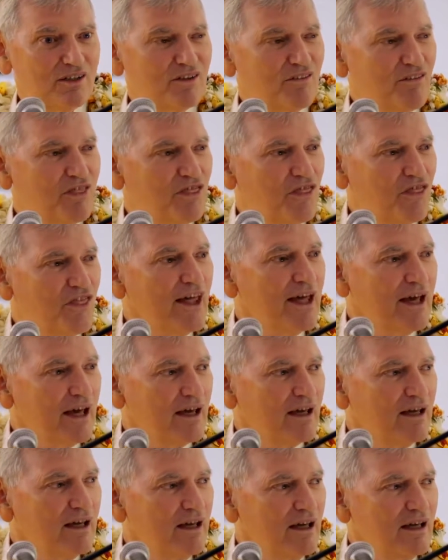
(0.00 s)
The
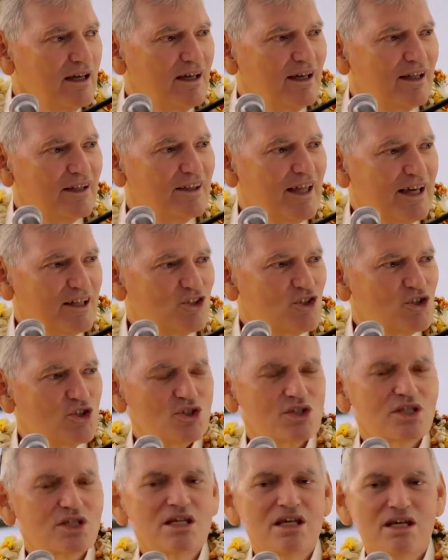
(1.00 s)
thing that
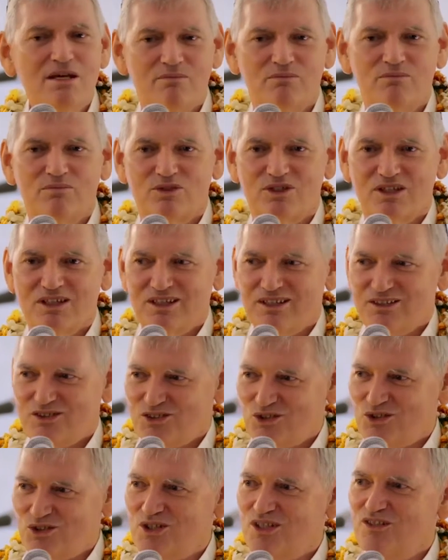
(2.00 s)
seemed
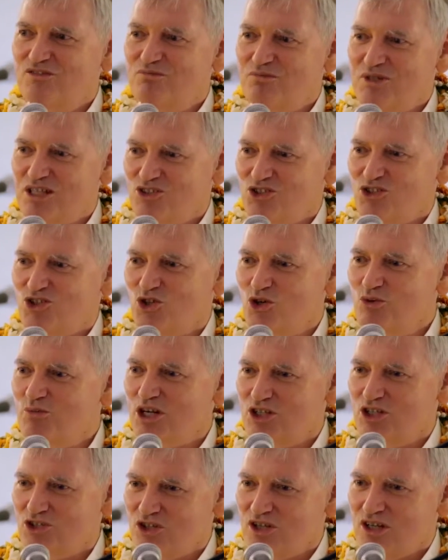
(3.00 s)
to give me so
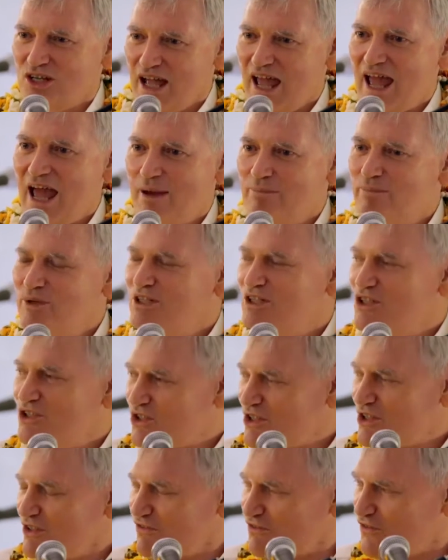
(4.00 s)
much
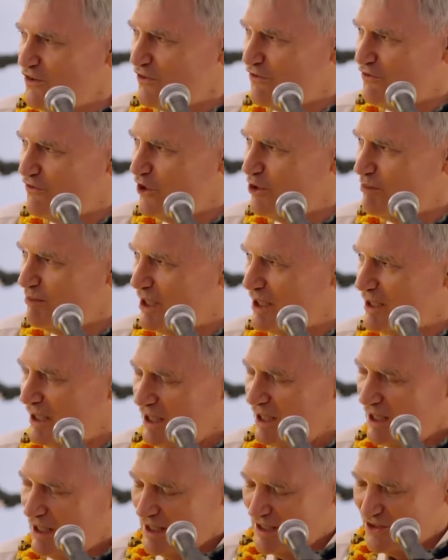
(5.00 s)
happiness and fulfillment
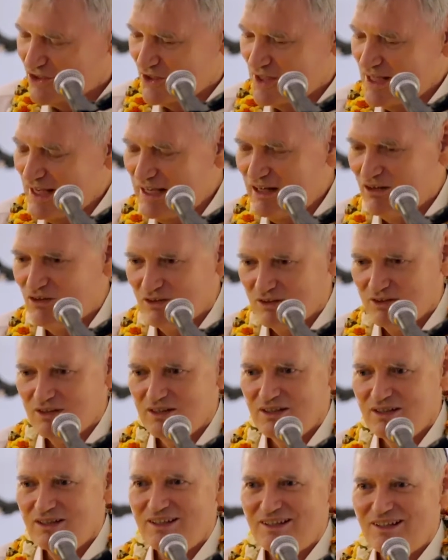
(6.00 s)
has
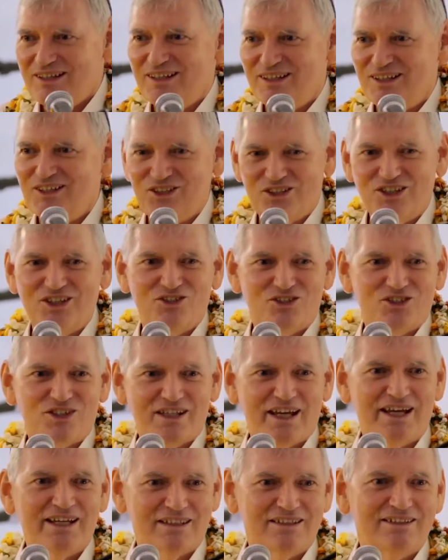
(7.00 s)
now, it's
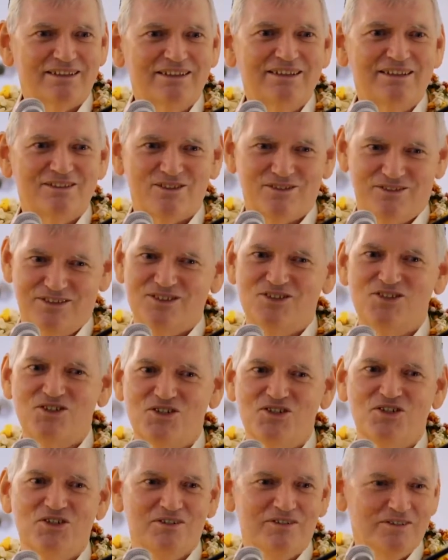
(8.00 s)
like,
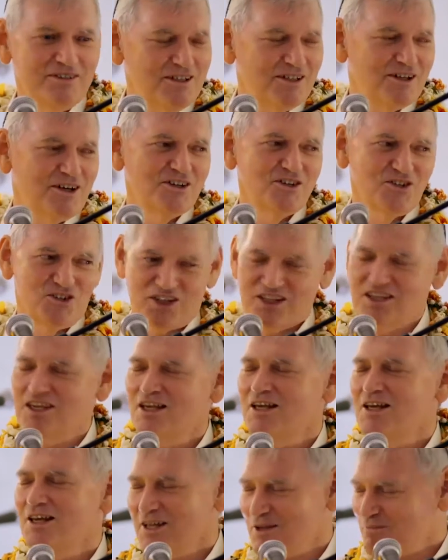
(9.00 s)
you know, you're
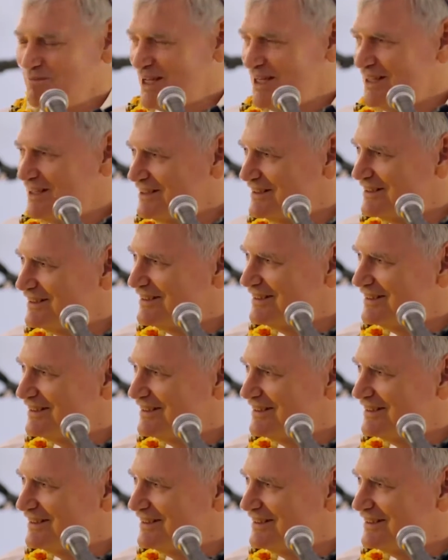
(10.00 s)
killing me.